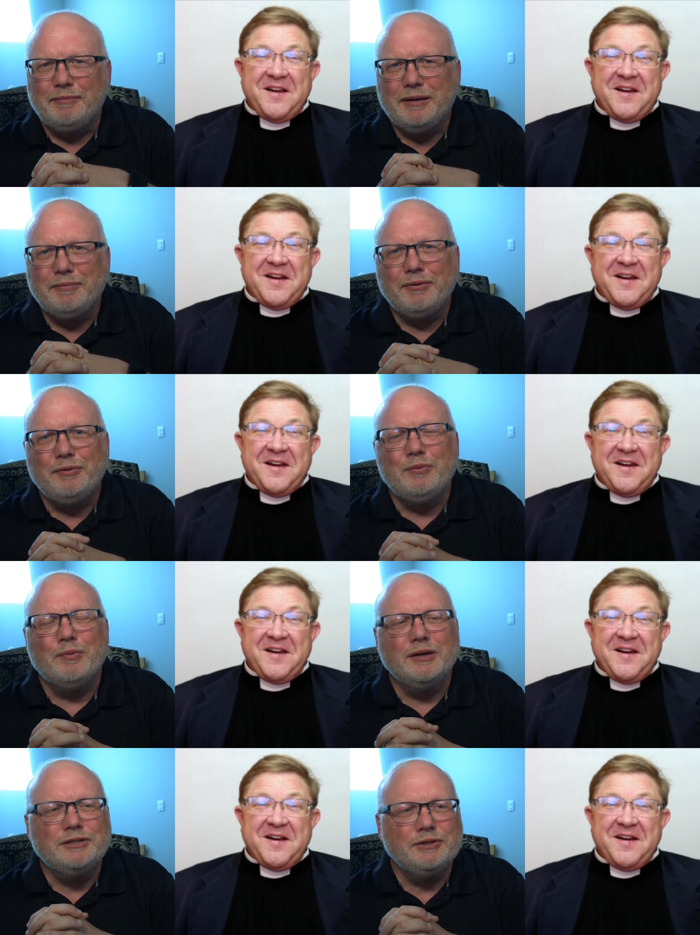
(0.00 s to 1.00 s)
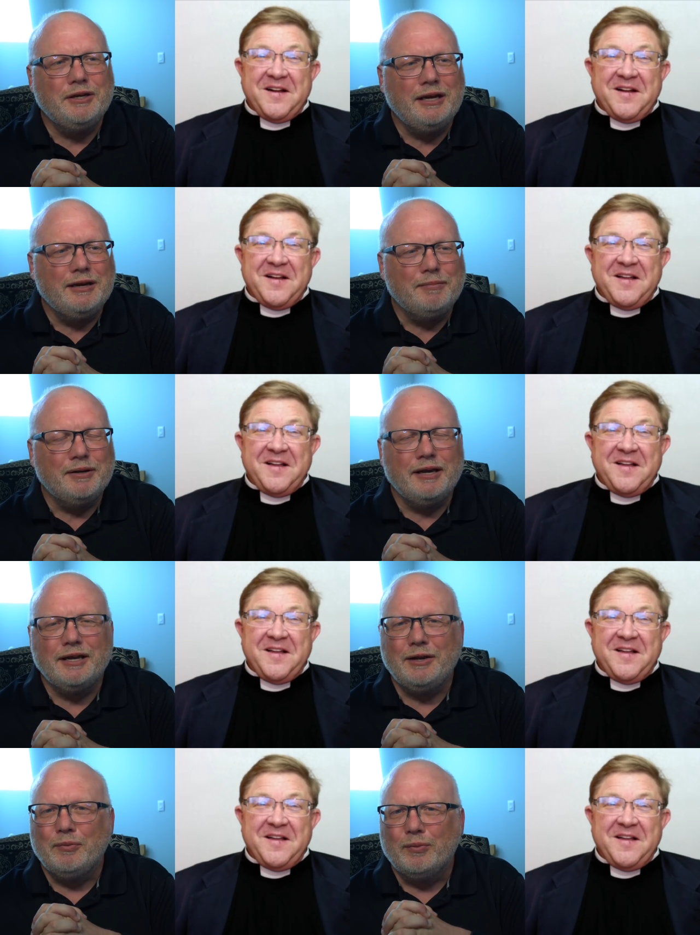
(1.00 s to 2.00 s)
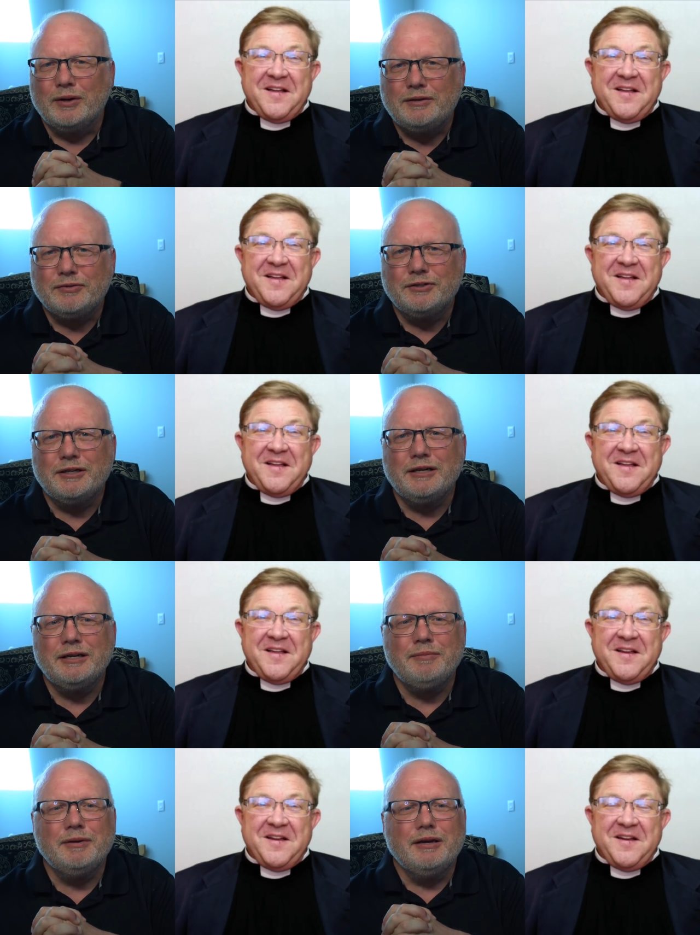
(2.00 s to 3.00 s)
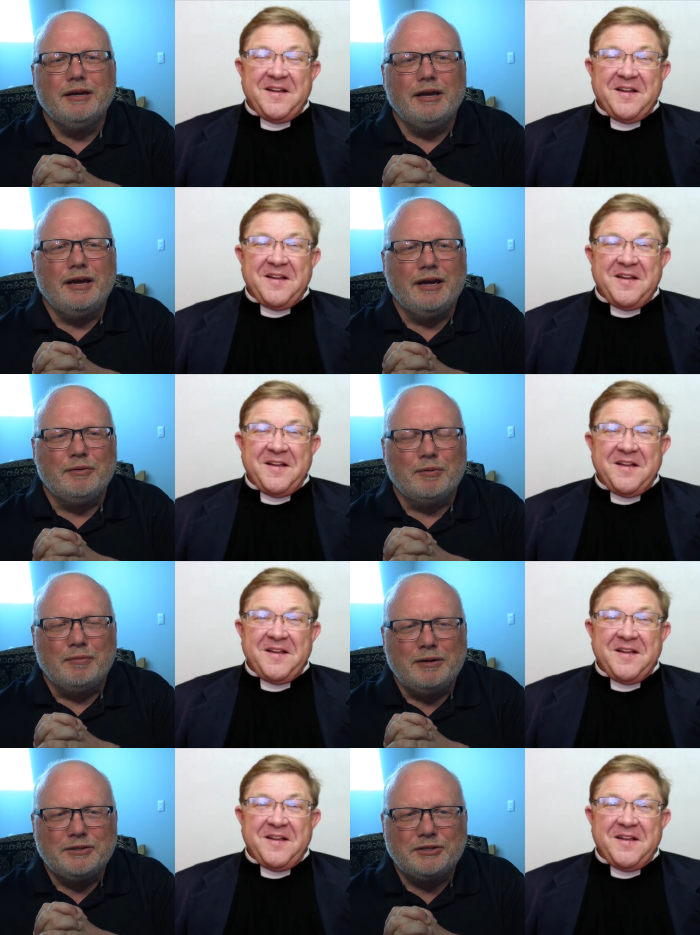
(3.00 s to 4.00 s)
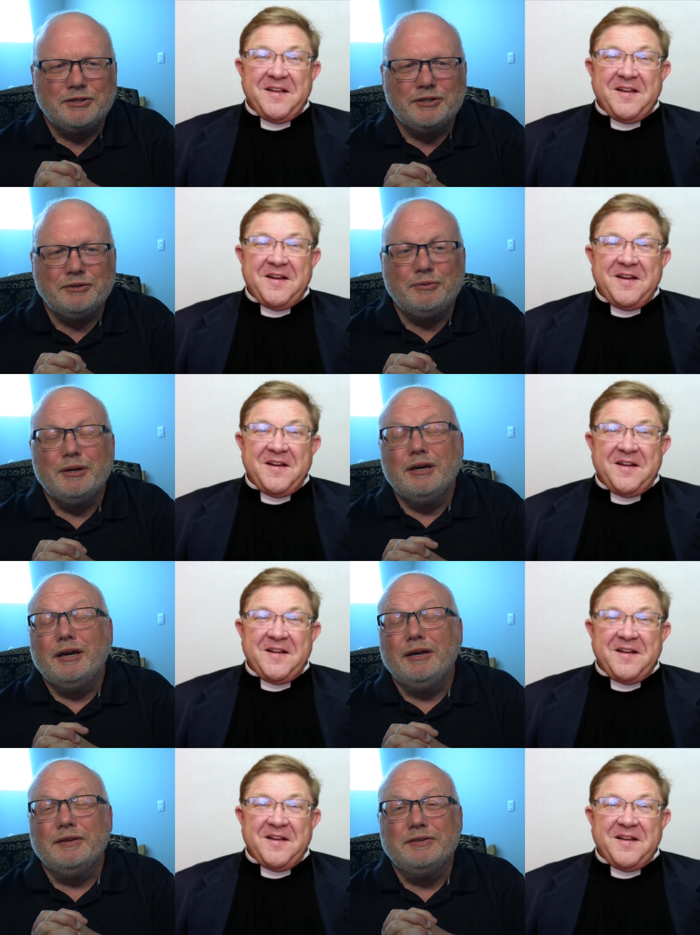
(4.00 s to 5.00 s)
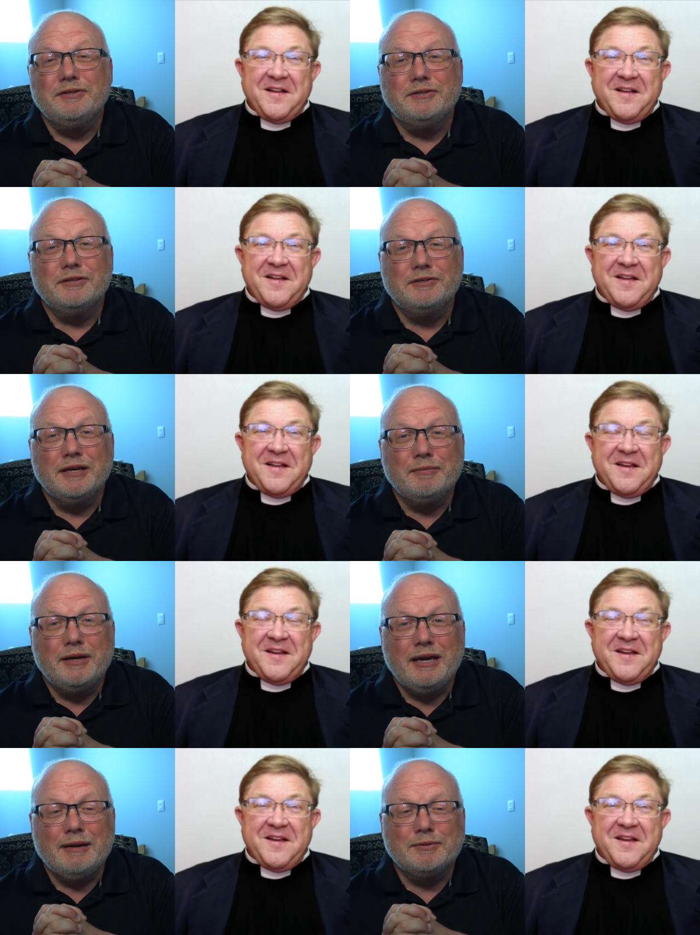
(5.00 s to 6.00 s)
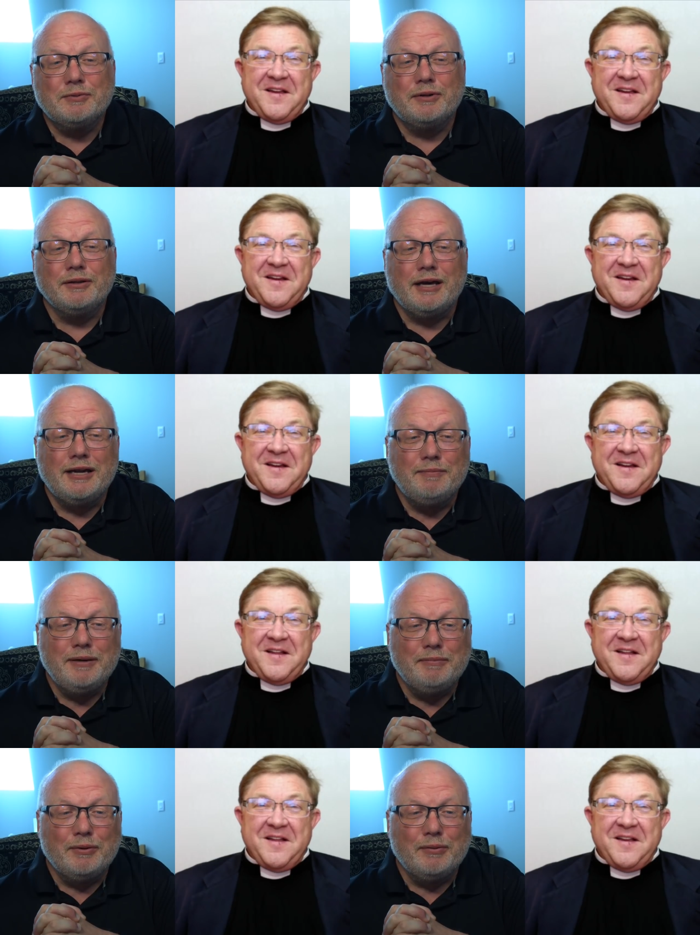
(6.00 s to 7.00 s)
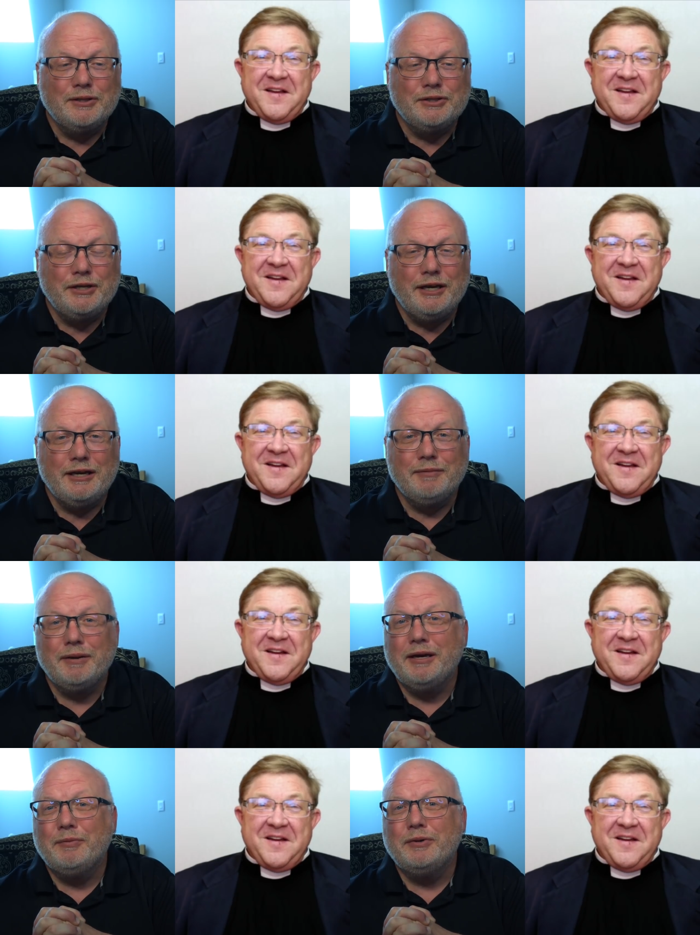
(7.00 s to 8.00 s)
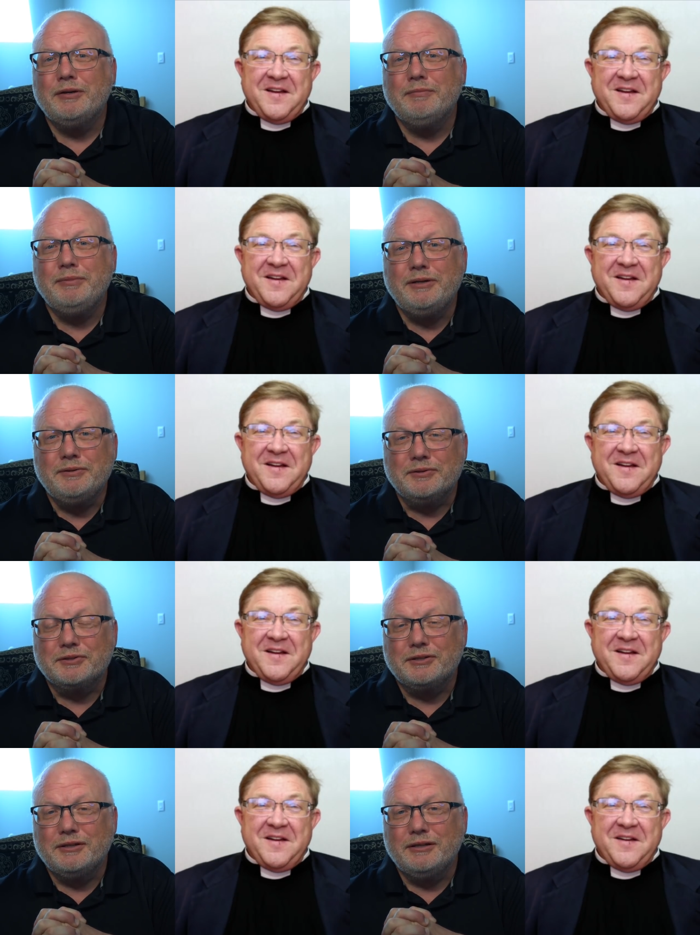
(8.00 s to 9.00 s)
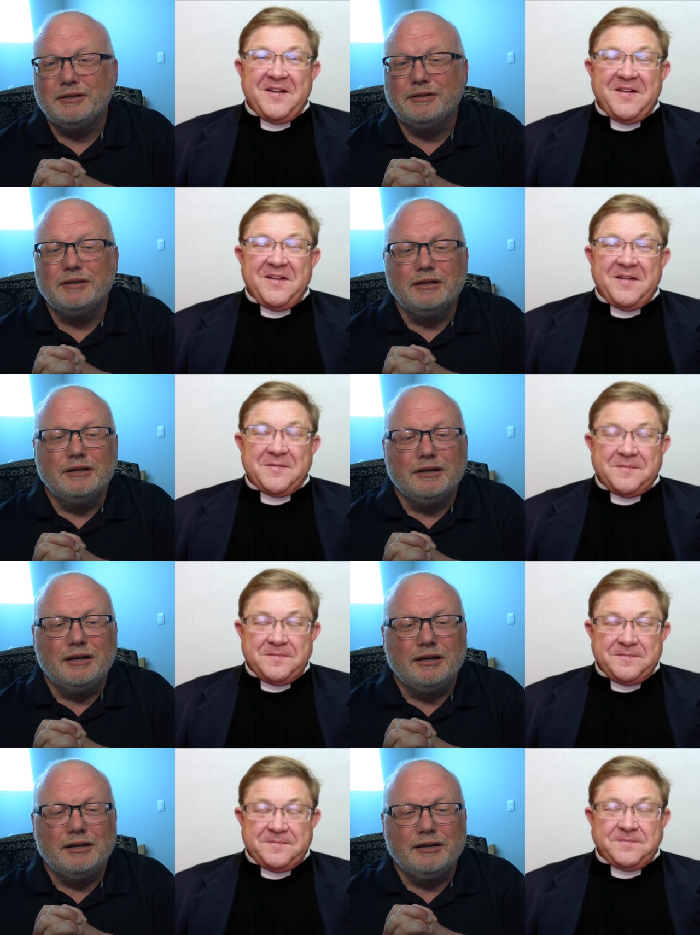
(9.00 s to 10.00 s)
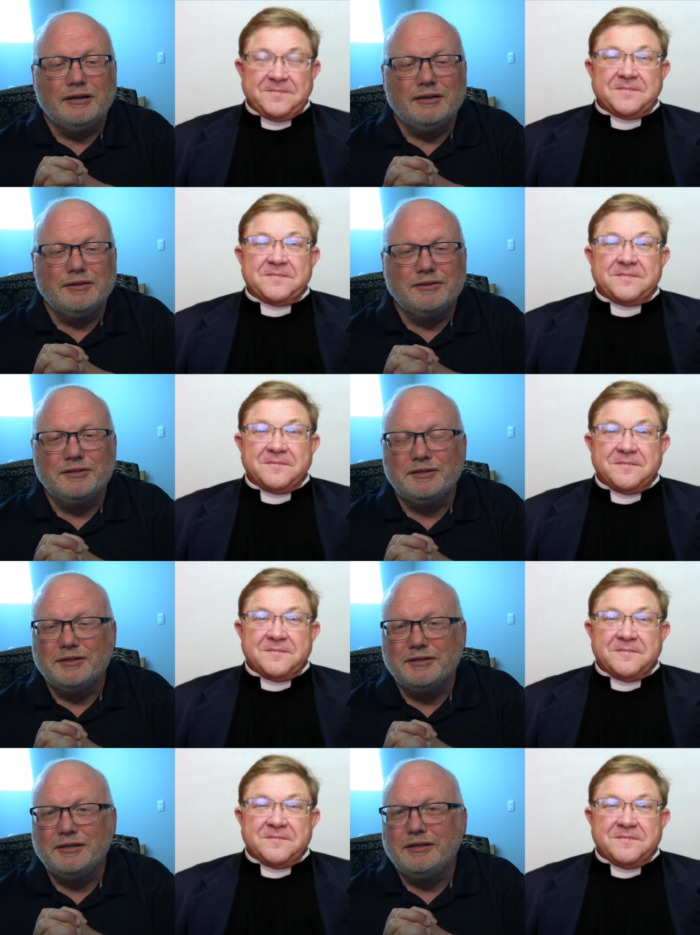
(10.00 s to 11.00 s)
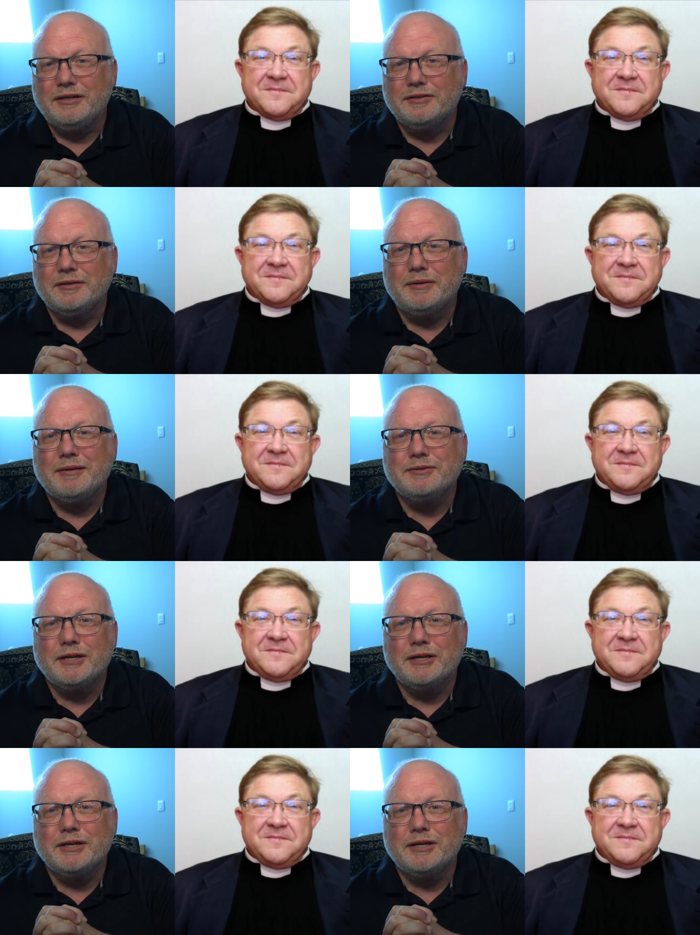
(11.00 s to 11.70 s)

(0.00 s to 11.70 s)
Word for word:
Speaker 1: of people went to camp and had a wonderful time and were ministered to. And this is the same camps where a lot of people went to camp and were abused in uh, sadistic and sometimes